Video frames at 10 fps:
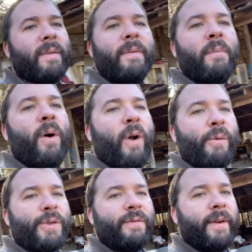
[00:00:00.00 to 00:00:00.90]
The barn
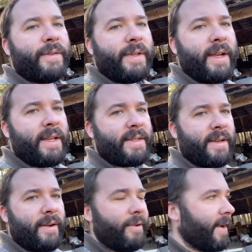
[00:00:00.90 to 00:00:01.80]
was the first thing I
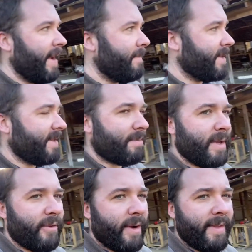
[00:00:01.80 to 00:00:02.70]
saw. You can't miss this
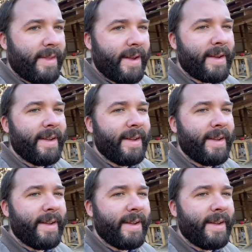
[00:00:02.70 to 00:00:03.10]
big red thing.